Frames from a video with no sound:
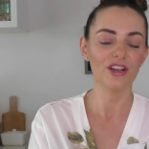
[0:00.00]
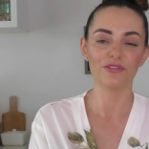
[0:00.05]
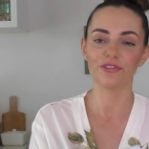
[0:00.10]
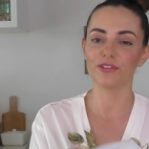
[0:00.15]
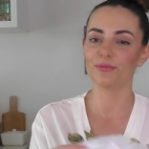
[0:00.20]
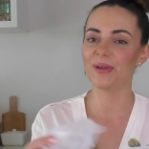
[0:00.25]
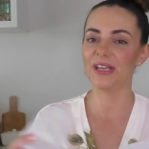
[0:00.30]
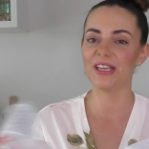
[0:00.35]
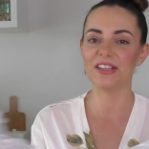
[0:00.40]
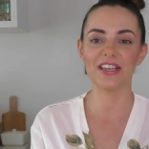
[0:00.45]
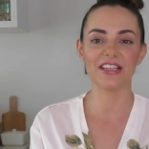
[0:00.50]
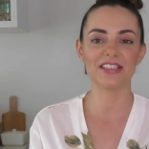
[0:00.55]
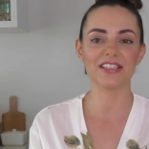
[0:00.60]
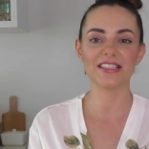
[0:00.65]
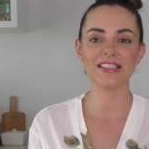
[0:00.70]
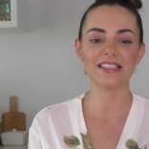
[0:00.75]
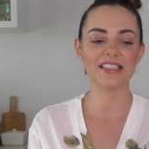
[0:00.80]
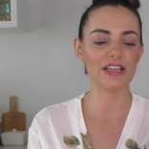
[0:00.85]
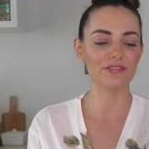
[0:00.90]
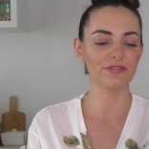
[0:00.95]
For me, they
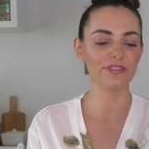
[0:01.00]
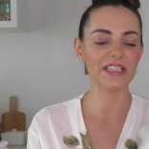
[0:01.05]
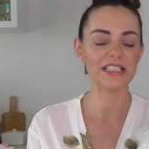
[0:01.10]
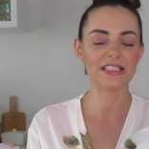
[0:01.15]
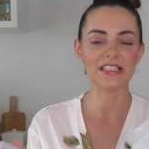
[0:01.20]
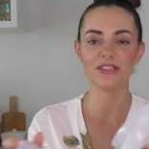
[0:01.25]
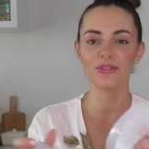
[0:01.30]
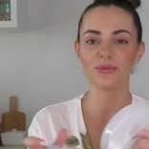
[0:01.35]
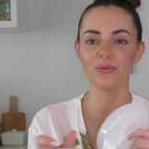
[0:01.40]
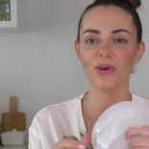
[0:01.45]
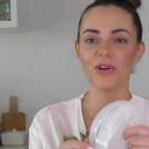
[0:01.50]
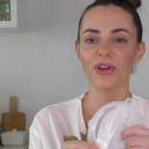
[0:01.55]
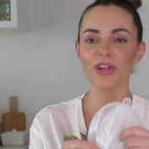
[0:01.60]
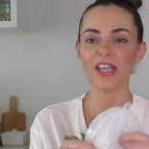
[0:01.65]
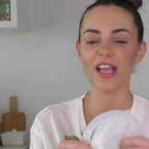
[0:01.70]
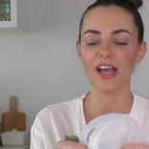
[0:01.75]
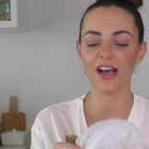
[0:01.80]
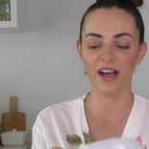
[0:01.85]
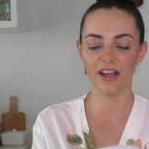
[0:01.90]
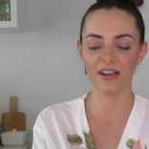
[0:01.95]
just definitely didn't
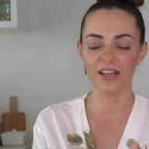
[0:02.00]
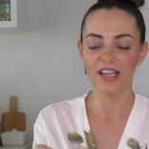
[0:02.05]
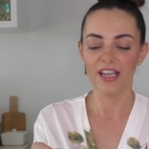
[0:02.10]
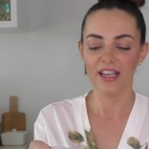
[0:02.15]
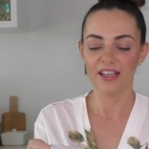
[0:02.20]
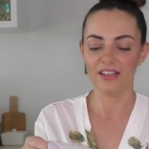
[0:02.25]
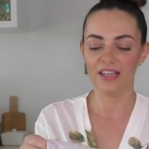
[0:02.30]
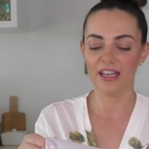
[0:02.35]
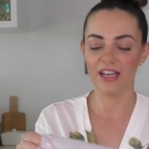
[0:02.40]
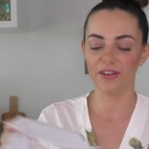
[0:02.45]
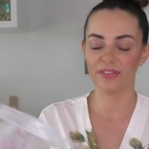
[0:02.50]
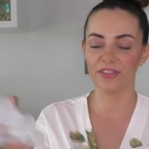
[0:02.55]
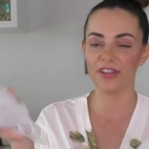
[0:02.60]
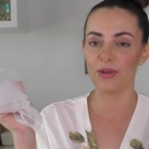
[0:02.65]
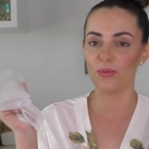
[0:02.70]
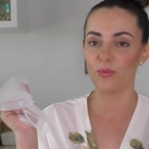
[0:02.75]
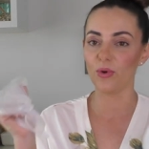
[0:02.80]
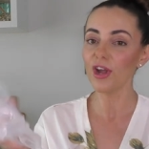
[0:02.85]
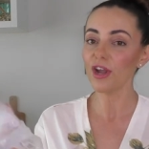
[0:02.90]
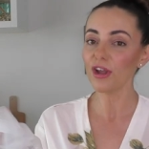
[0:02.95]
work out. Now
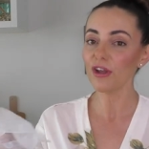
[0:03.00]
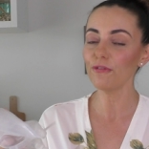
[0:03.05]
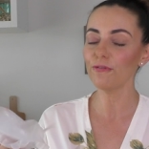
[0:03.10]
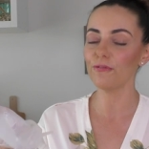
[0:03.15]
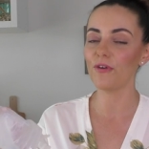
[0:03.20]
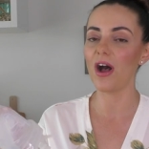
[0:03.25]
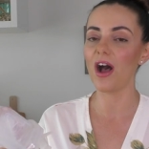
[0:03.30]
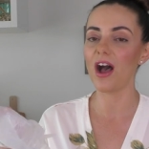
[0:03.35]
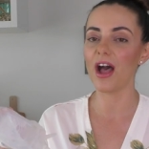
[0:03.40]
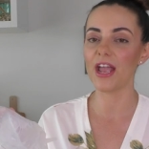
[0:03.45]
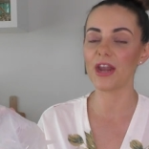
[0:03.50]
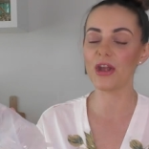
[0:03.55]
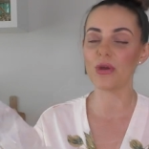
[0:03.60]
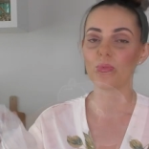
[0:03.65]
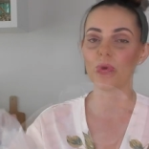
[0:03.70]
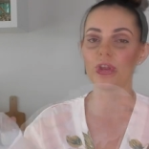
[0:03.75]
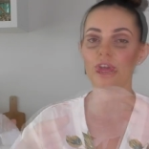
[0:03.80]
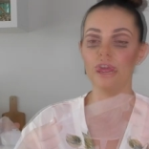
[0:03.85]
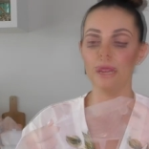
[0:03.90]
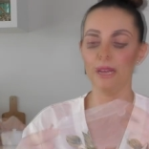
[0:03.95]
they work
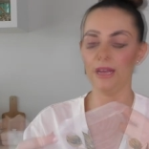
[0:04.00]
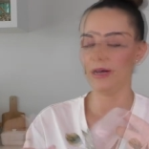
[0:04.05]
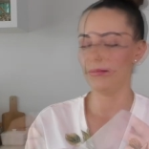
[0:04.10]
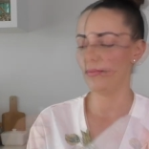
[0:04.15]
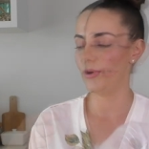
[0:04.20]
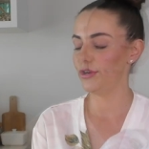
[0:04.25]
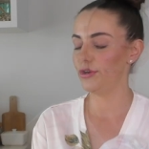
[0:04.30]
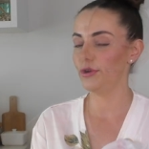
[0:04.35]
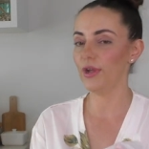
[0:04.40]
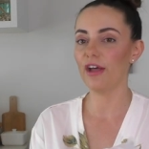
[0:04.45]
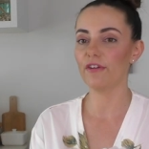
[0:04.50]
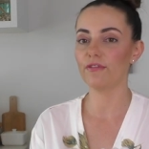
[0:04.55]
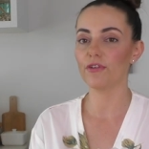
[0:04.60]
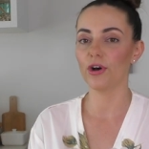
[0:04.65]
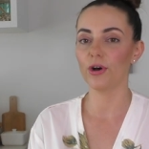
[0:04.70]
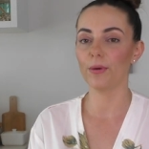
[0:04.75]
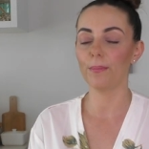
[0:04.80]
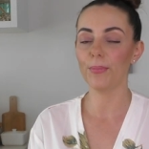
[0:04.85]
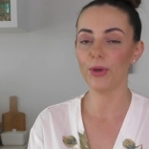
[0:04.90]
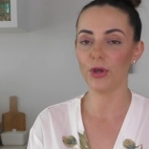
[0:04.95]
fine when you uh, when you have
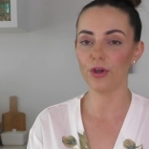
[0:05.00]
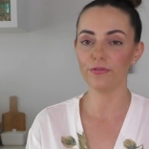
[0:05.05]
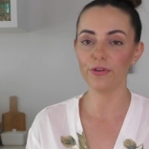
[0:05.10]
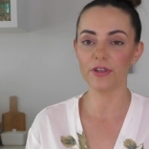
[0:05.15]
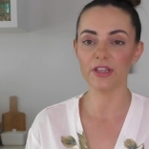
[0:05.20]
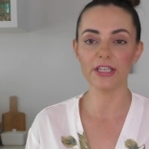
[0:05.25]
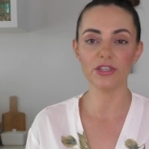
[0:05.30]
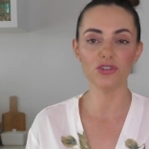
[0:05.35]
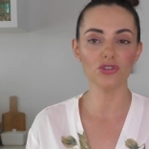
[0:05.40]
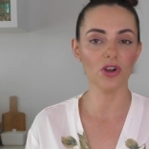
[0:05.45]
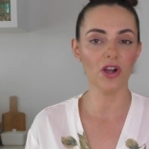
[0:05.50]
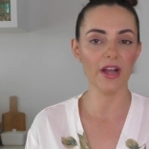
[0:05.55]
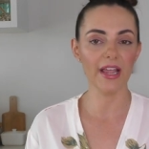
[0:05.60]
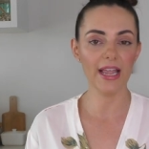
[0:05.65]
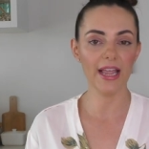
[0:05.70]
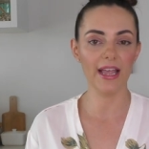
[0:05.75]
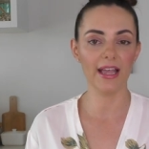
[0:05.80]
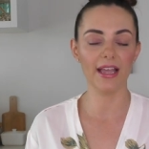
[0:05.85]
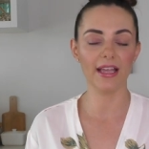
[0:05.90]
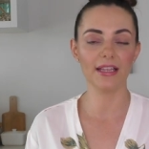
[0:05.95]
got perfectly dry
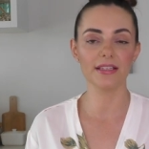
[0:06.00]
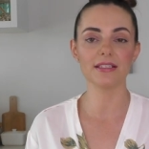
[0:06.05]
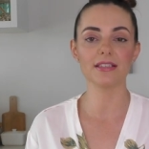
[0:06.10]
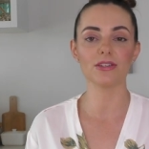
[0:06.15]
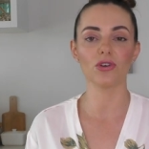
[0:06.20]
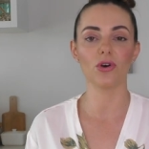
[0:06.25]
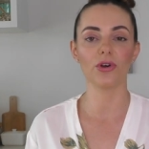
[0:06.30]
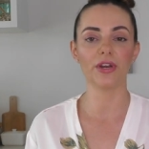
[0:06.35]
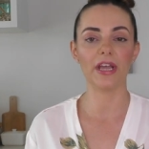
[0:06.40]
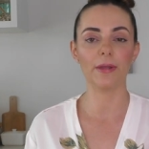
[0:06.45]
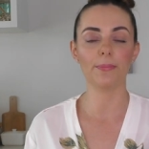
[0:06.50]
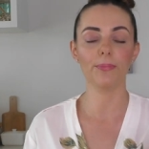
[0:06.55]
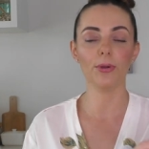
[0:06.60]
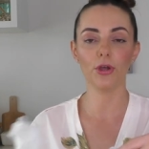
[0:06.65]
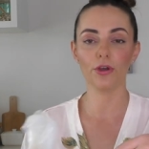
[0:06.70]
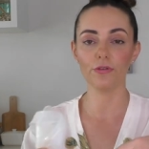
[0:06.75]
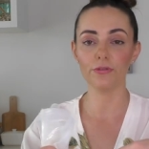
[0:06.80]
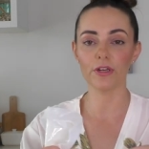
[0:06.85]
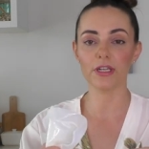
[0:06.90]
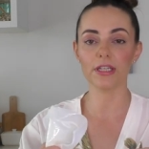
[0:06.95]
hands on a
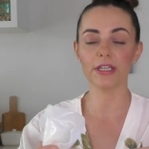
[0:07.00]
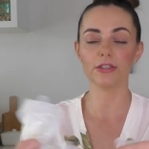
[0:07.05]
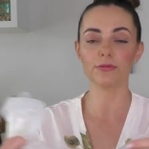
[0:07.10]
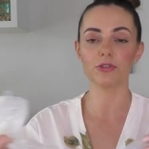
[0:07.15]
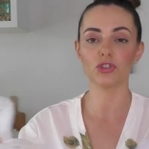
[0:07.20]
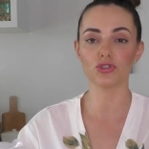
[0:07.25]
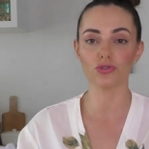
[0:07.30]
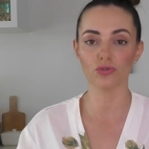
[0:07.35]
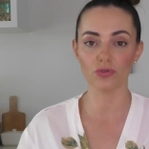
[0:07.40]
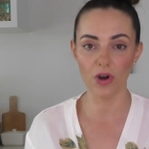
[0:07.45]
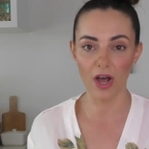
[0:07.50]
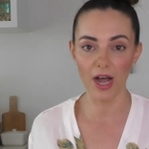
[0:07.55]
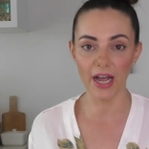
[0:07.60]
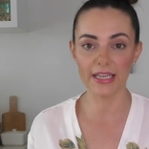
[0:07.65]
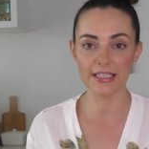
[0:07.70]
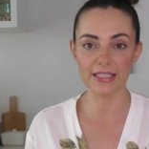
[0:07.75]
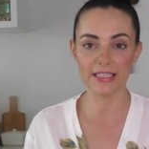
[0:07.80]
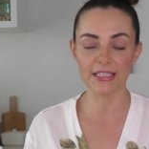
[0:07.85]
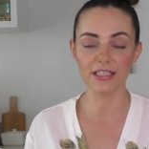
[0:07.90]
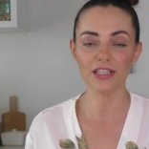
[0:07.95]
perfectly
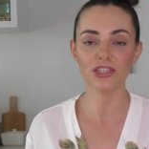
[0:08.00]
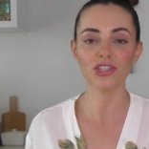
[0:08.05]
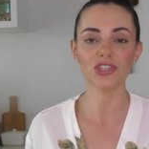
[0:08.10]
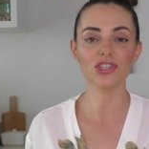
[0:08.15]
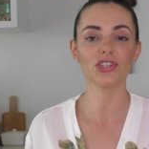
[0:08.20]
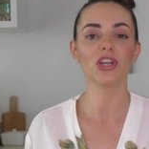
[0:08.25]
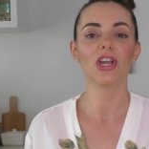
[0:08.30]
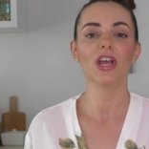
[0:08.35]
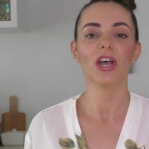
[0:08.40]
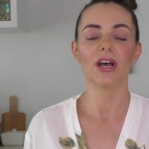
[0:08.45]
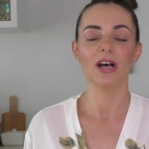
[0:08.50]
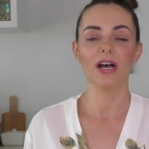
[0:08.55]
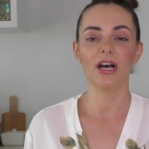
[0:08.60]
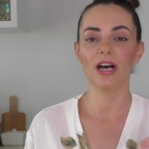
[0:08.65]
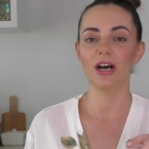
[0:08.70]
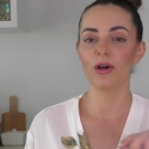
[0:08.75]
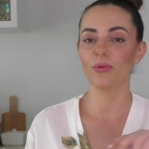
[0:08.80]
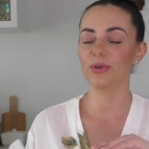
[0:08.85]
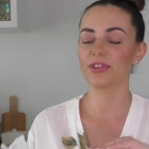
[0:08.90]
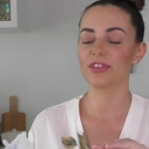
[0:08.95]
dry dish
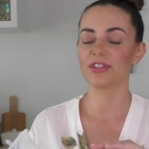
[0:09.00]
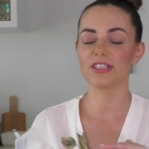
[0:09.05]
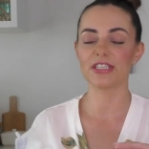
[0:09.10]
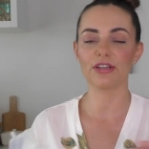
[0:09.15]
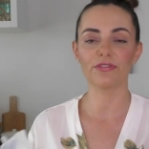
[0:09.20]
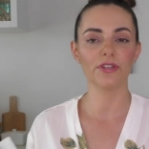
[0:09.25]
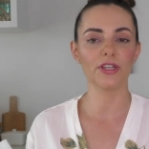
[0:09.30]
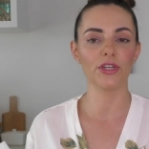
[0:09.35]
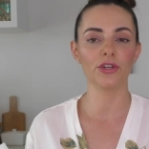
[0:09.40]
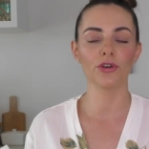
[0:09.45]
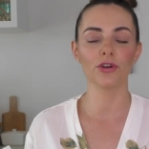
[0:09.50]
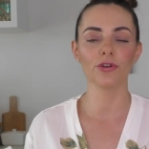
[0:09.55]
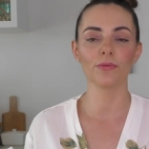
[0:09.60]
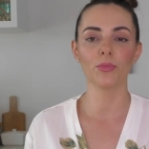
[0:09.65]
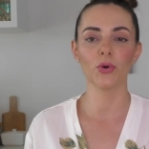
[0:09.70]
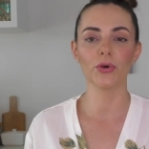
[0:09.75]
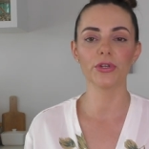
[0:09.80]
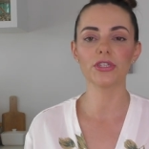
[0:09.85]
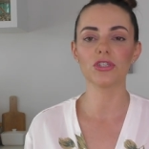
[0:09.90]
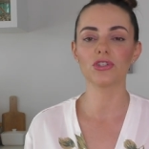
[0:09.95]
uh, with definitely no
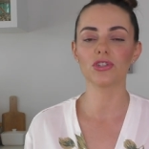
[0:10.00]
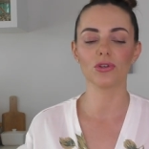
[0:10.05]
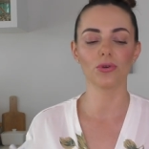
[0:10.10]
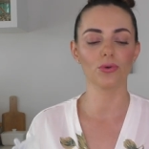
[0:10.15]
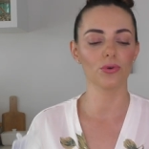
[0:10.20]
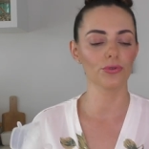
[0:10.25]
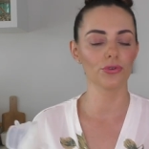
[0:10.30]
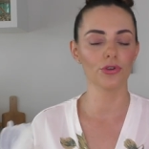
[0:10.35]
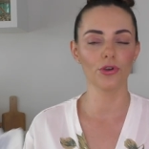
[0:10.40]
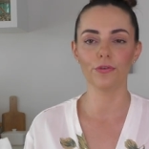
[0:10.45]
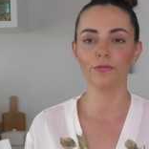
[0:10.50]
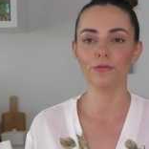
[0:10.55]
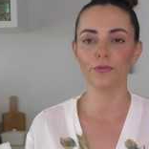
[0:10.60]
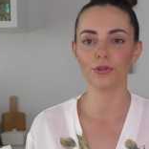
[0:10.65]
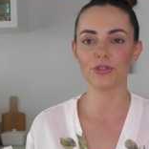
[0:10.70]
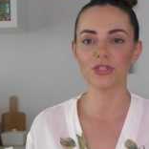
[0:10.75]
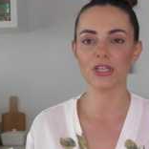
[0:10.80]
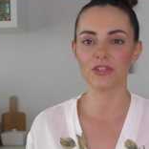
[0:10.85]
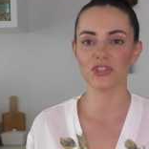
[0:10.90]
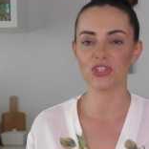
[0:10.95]
moisture or no
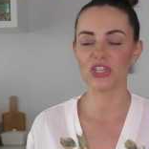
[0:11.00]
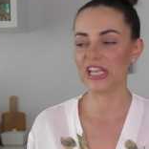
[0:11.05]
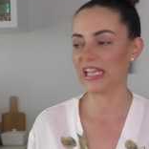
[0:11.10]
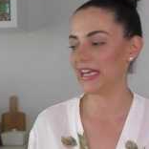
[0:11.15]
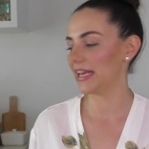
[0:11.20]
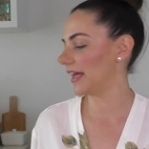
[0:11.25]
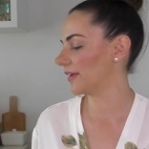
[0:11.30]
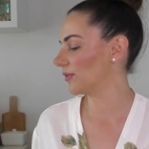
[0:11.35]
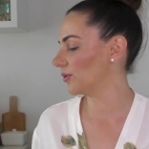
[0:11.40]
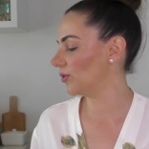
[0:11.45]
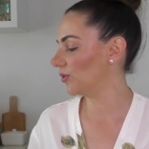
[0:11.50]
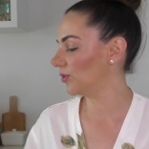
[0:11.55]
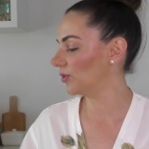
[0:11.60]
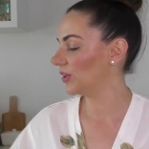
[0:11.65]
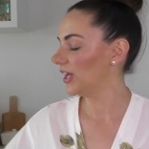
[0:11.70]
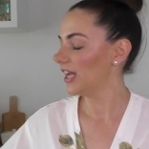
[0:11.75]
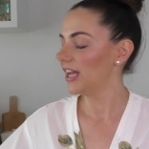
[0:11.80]
food touching it at all.